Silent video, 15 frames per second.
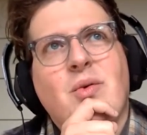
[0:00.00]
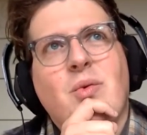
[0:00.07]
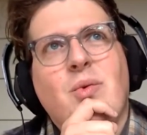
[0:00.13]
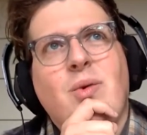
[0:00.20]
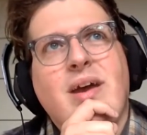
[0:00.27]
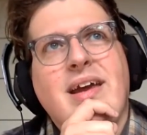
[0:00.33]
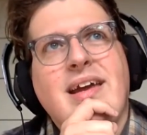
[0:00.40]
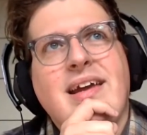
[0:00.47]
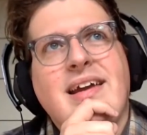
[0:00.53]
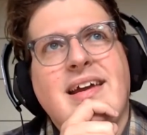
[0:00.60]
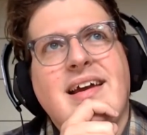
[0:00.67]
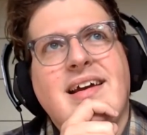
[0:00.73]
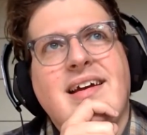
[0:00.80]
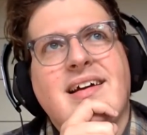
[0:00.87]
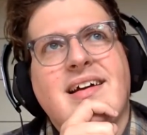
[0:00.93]

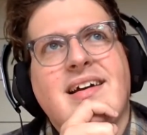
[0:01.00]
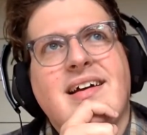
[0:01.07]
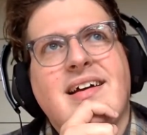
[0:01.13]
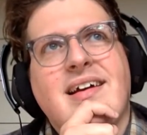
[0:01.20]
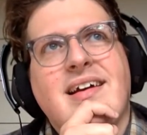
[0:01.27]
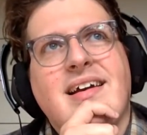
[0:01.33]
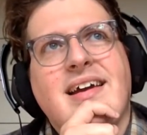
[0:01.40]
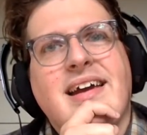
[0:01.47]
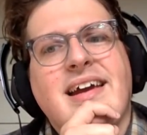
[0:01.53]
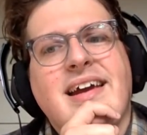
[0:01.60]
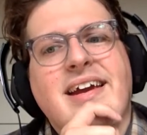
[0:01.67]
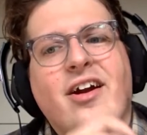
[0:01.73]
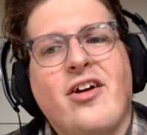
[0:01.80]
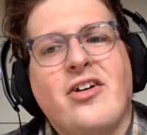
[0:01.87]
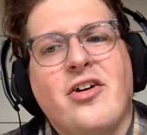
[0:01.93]
We,
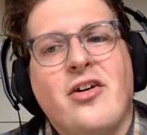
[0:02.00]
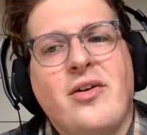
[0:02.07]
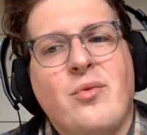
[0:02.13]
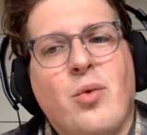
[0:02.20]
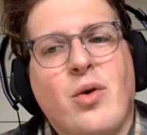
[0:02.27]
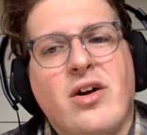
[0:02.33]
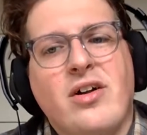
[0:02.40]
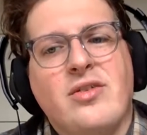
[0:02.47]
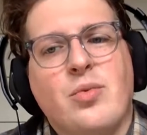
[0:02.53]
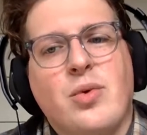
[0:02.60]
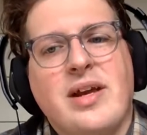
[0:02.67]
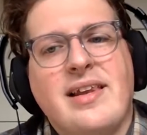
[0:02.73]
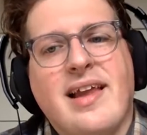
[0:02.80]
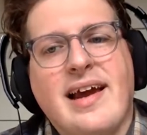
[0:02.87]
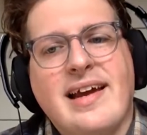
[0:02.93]
in our current world,
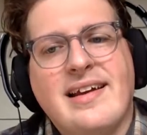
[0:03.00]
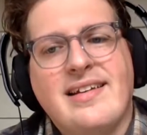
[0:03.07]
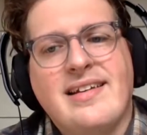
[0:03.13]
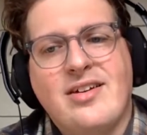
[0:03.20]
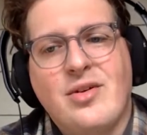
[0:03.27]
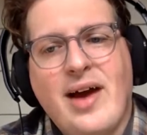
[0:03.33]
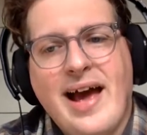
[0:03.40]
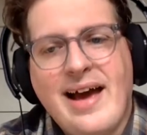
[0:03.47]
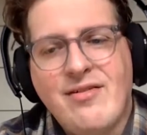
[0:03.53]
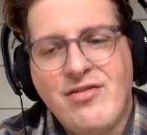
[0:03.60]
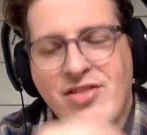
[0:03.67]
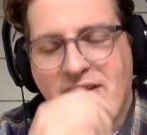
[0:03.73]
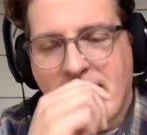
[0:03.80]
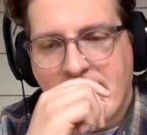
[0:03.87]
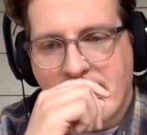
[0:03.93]
we like to
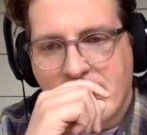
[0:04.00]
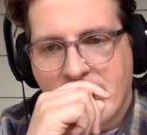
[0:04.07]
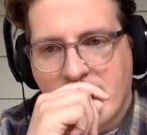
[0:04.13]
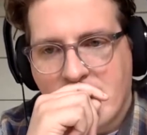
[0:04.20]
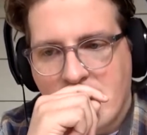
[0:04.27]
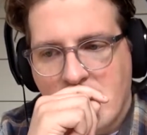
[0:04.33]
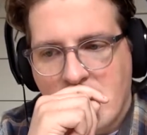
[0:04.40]
have things